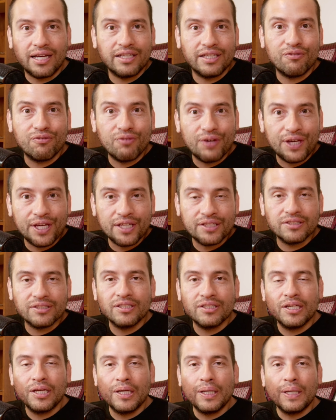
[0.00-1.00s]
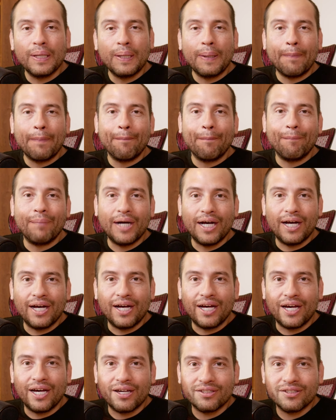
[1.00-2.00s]
defense.
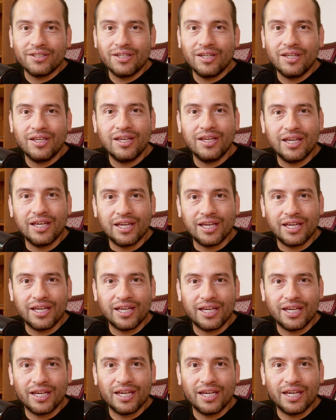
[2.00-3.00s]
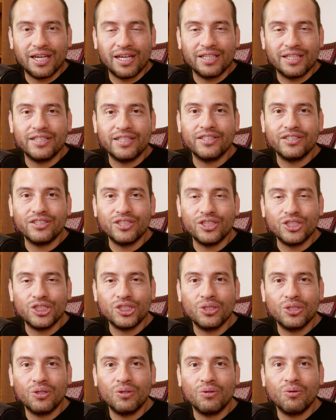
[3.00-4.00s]
But the
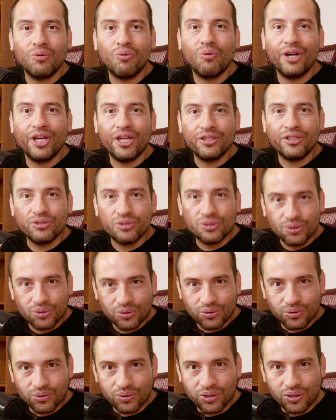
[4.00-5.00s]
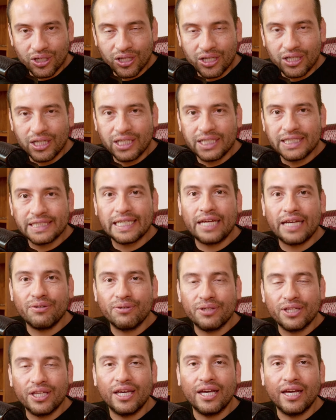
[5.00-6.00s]
decision went to
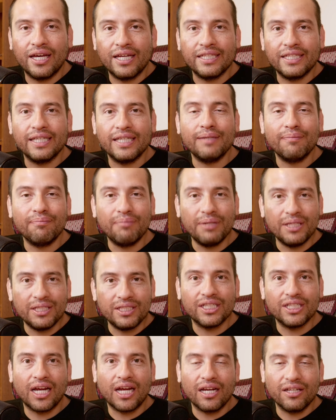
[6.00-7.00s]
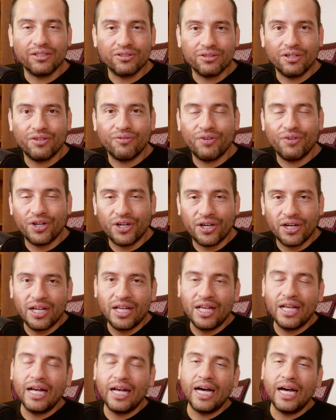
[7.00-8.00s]
Tsarukyan. He beat Charles Oliveira.
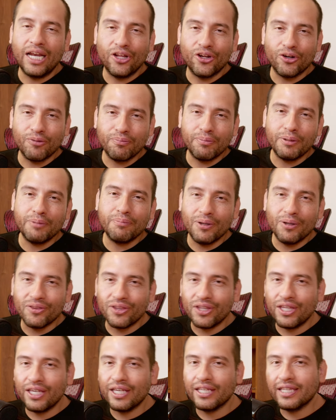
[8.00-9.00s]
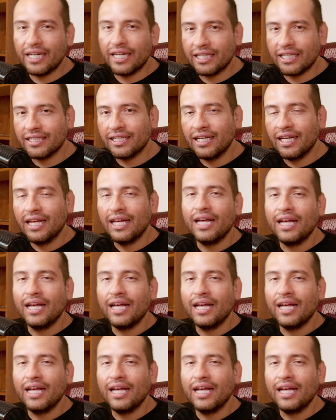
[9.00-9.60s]
A lot of people think that